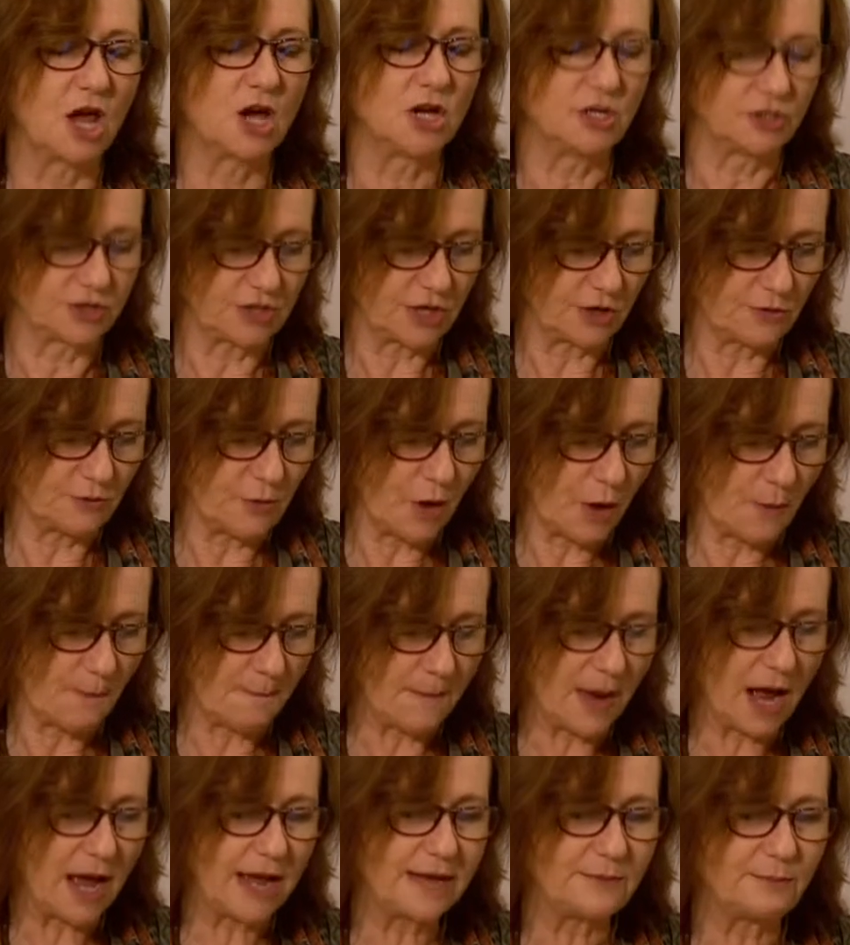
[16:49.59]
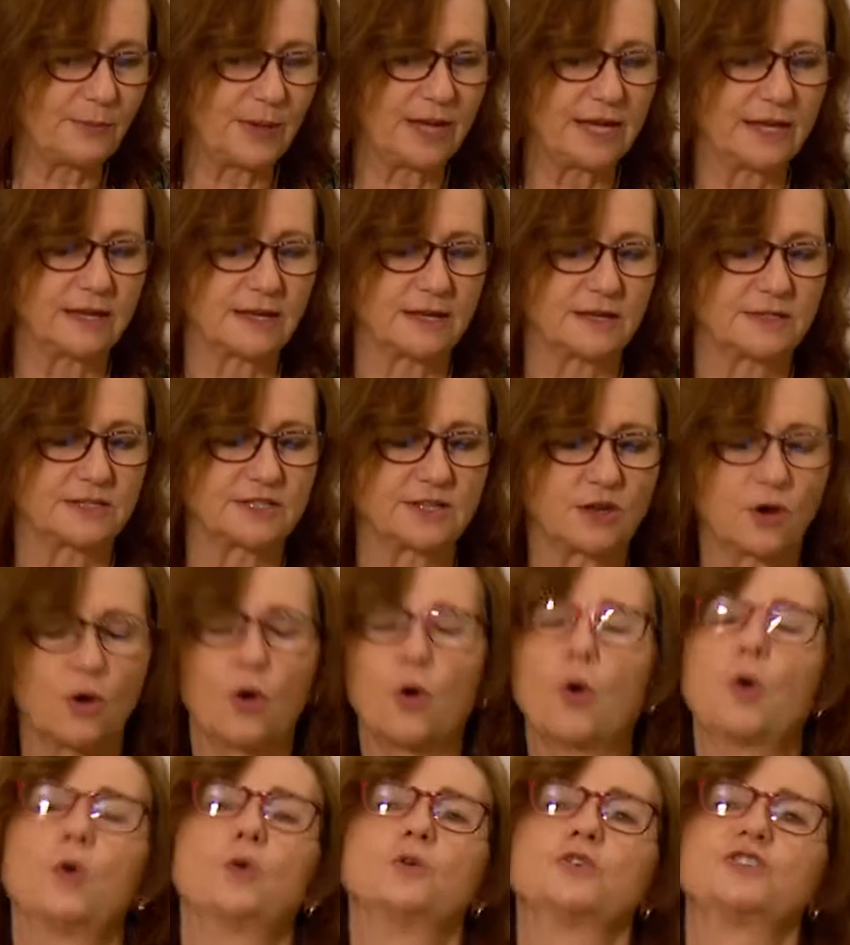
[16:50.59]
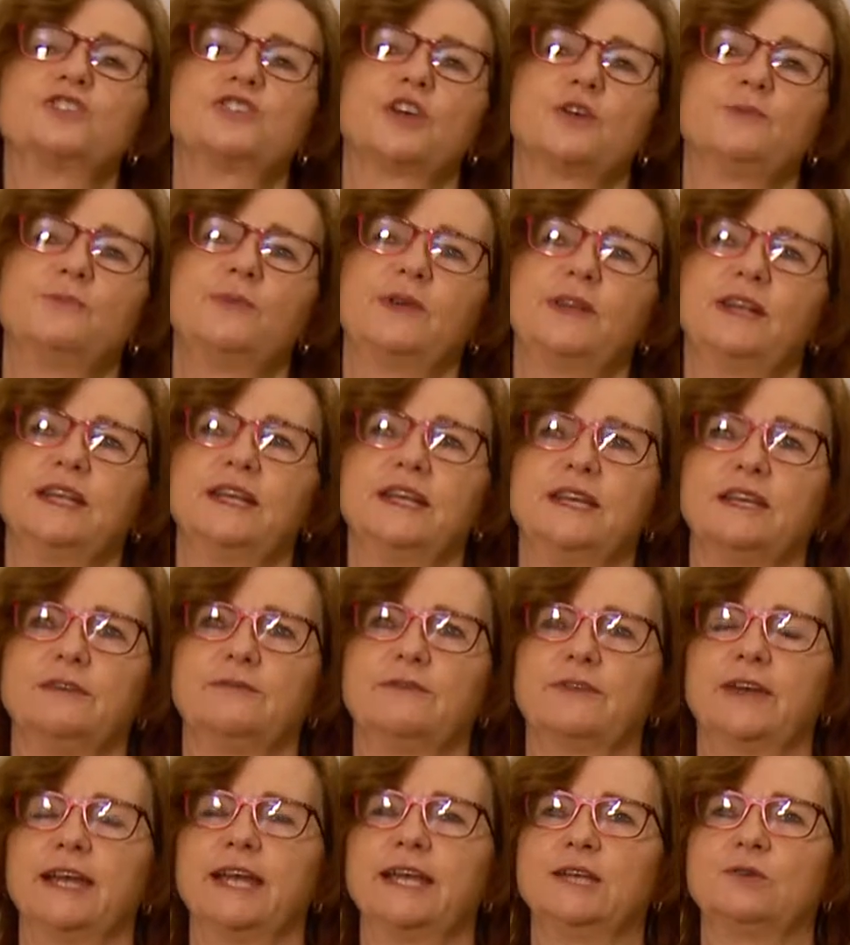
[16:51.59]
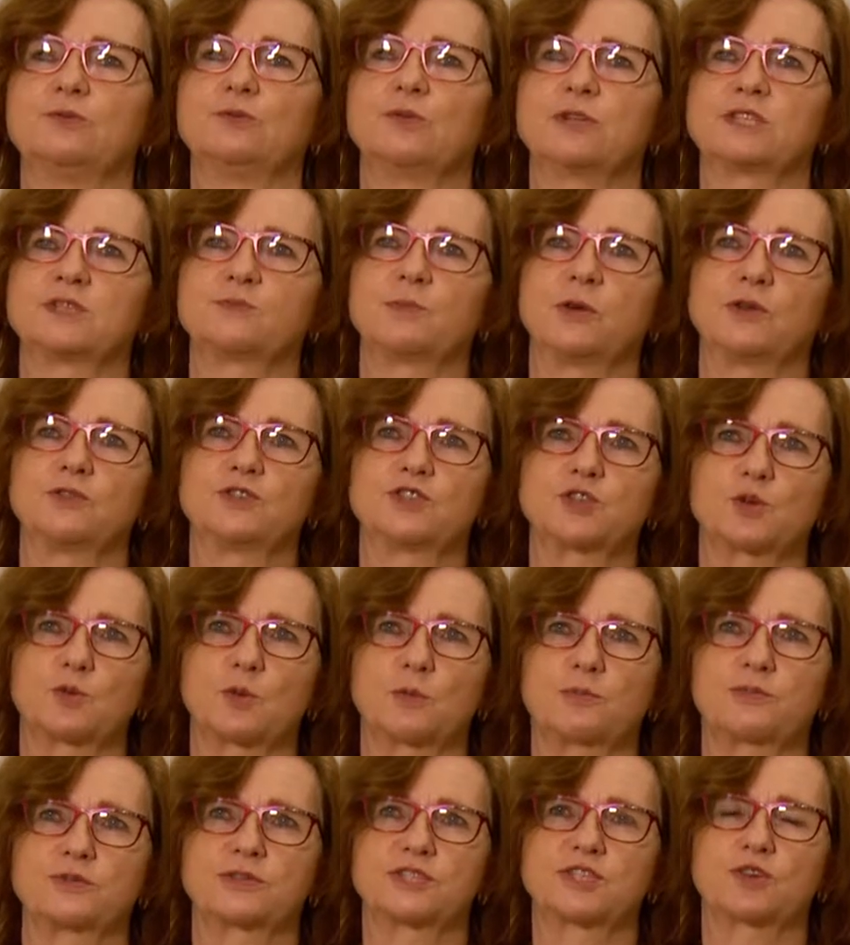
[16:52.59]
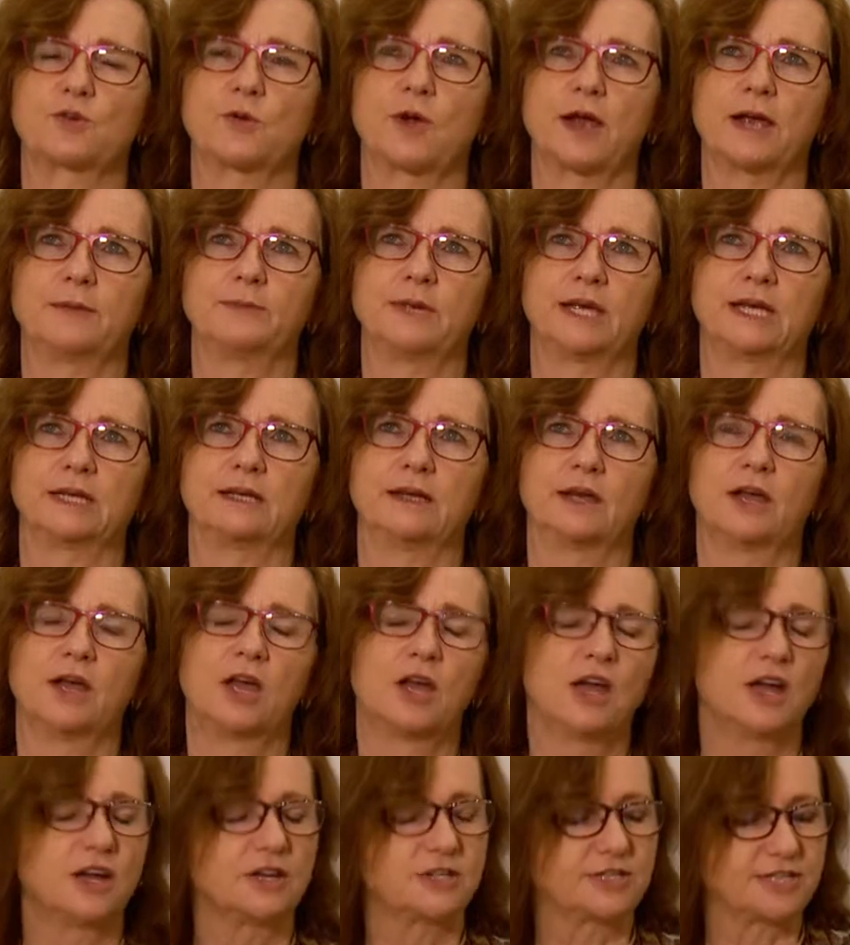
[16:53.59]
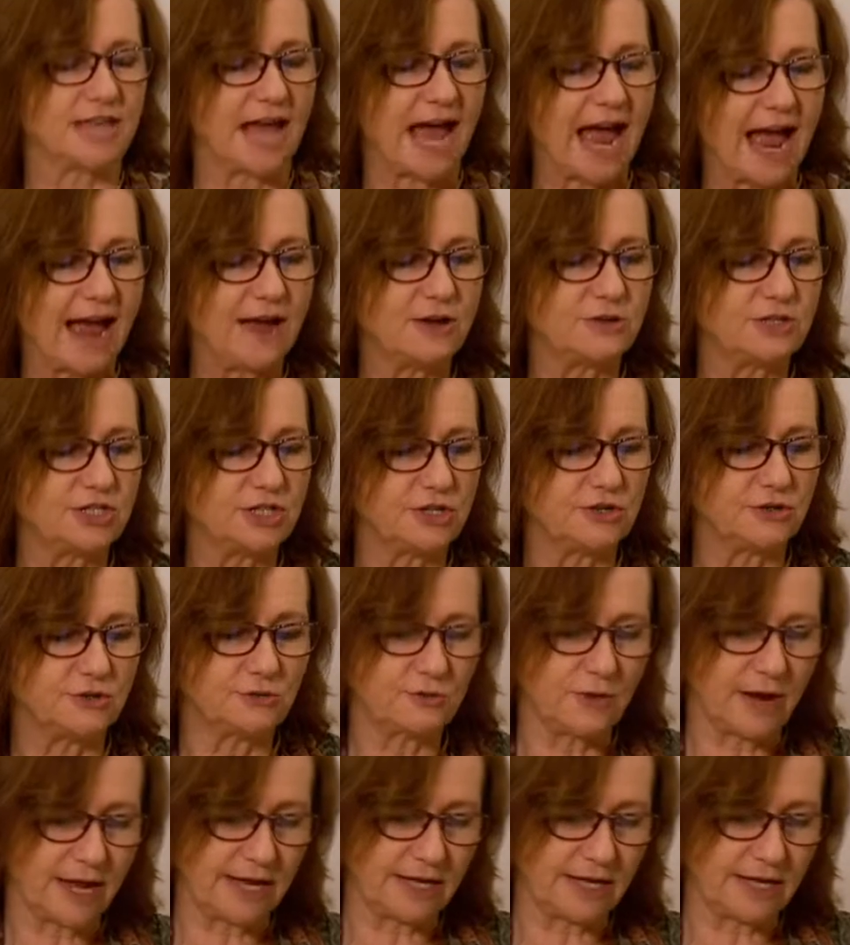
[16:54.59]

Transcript: So my peers also believe in responsible prescribing. So how do you